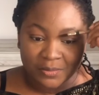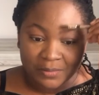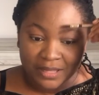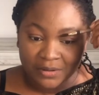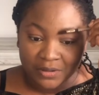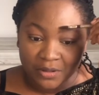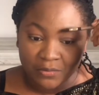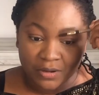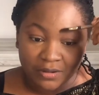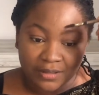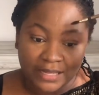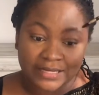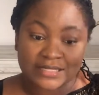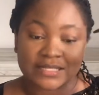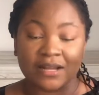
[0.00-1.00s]
like, okay, well,
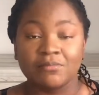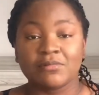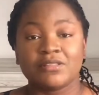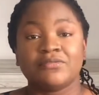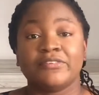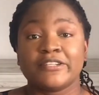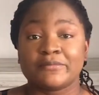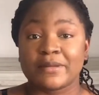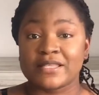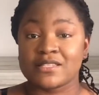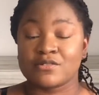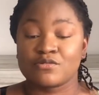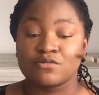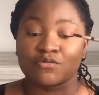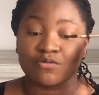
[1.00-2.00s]
at least I won't be the first
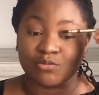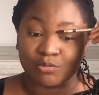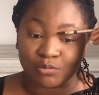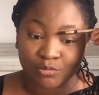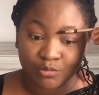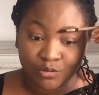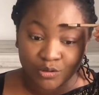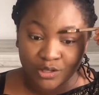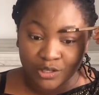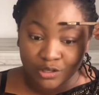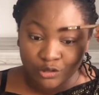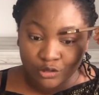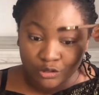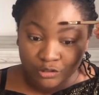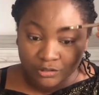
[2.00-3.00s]
person
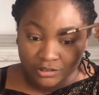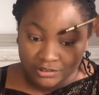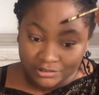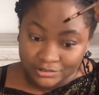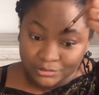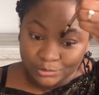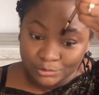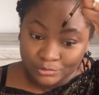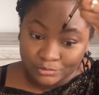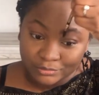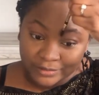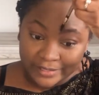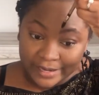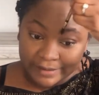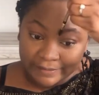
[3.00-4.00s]
to
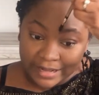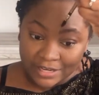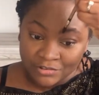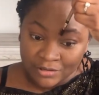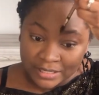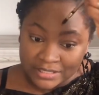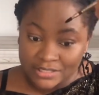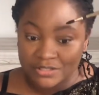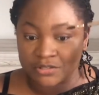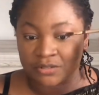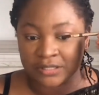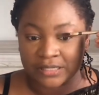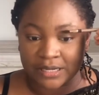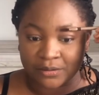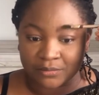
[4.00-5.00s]
career
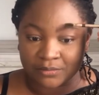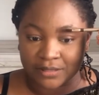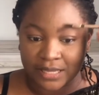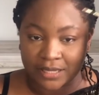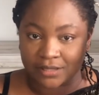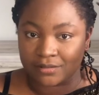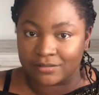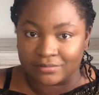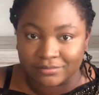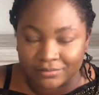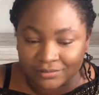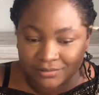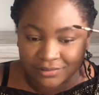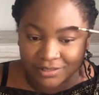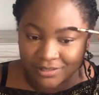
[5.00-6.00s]
transition now. Like,
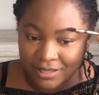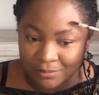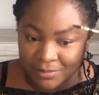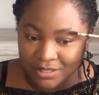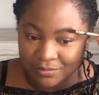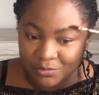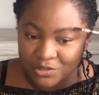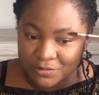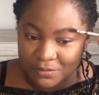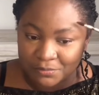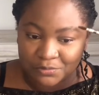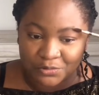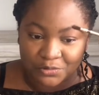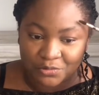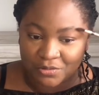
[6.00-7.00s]
I mean, most
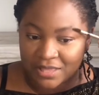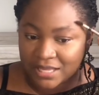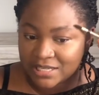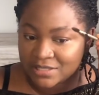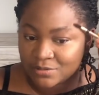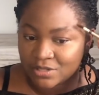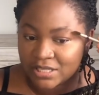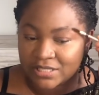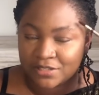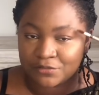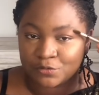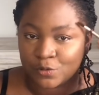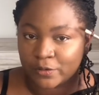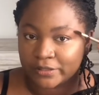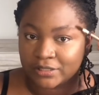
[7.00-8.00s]
people do that, especially if
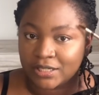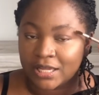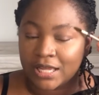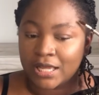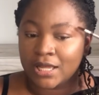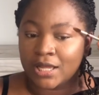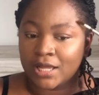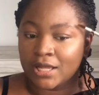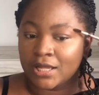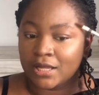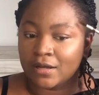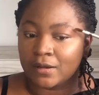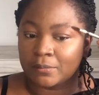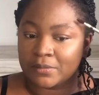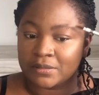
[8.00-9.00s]
you're
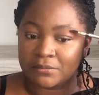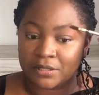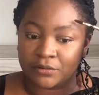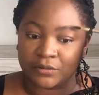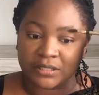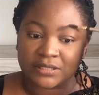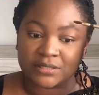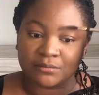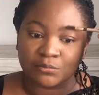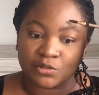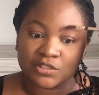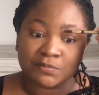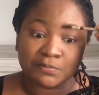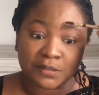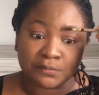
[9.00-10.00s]
immigrating.
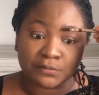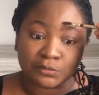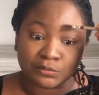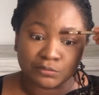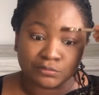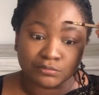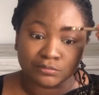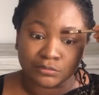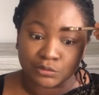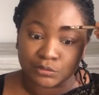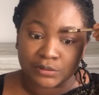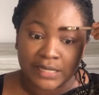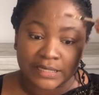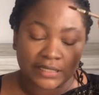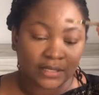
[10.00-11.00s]
Most people do
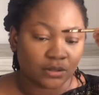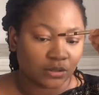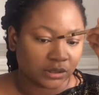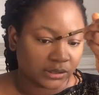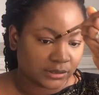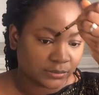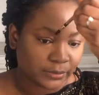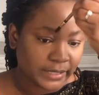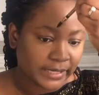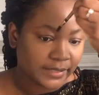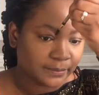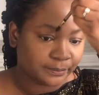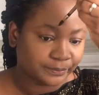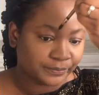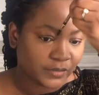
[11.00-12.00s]
that a lot, right?
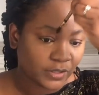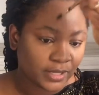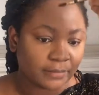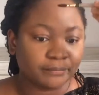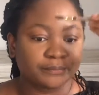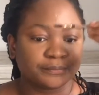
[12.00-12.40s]
Okay.